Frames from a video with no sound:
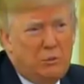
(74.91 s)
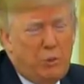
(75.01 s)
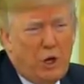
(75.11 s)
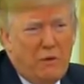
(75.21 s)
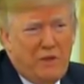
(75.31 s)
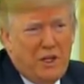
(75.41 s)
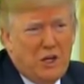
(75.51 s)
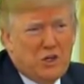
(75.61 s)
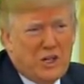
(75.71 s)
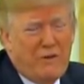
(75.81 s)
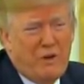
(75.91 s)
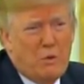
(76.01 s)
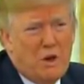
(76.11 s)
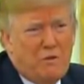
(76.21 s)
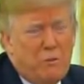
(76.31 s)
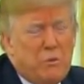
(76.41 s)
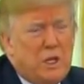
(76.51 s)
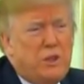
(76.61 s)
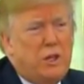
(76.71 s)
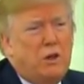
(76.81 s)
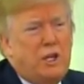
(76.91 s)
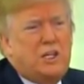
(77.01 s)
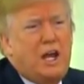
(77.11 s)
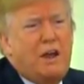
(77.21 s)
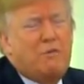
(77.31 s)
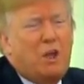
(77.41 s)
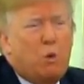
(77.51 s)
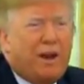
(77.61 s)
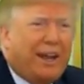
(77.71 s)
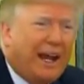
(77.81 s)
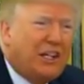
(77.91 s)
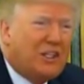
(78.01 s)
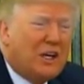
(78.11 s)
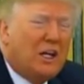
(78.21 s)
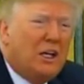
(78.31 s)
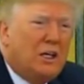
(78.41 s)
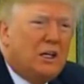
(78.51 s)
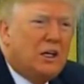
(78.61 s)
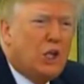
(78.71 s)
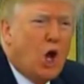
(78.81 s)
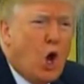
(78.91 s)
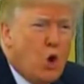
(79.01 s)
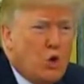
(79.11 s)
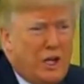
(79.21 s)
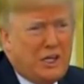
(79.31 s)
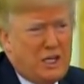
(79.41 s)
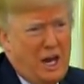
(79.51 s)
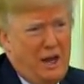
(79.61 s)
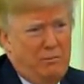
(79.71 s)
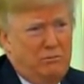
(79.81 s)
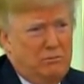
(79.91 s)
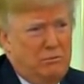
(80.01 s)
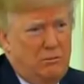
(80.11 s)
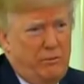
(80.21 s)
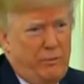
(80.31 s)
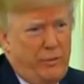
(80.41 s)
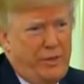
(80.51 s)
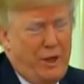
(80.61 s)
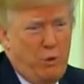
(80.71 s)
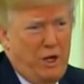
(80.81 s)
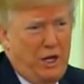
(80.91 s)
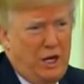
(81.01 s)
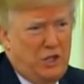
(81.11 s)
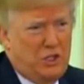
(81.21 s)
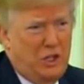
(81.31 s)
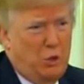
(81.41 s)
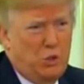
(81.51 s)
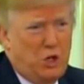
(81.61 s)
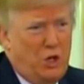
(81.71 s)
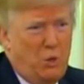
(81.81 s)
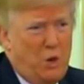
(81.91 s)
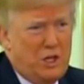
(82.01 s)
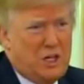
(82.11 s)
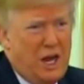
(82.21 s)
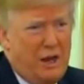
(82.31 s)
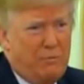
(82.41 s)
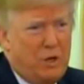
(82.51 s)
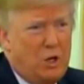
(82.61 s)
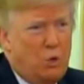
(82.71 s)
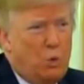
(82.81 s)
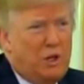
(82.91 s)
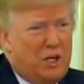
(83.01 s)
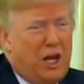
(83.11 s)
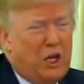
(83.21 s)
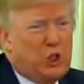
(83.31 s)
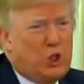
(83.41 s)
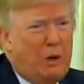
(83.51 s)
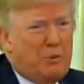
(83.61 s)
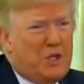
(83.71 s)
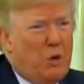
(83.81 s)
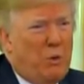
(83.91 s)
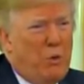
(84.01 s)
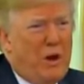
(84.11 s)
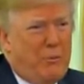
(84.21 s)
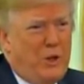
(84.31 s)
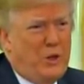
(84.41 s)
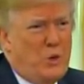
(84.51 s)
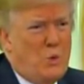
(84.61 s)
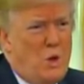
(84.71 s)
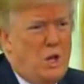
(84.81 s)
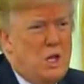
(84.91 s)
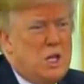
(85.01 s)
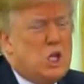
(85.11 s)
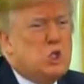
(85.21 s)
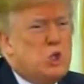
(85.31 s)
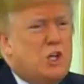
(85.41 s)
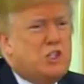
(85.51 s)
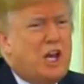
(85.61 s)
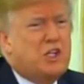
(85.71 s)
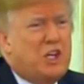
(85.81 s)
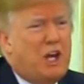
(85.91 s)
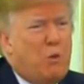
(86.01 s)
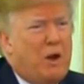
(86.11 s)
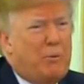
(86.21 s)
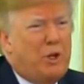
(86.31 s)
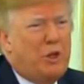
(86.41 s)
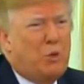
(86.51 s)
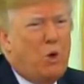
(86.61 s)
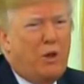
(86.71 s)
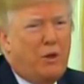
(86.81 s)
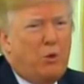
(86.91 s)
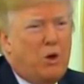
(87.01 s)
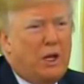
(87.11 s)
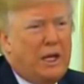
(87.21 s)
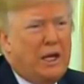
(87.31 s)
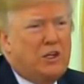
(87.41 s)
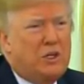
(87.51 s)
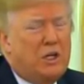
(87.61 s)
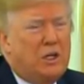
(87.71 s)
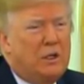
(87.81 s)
But over the years, every one of them, the only time they went against it, the only time they went against it, there was only one time when Donald Trump said, we want to build the wall. As soon as I said, I want to build the wall, they were all against it.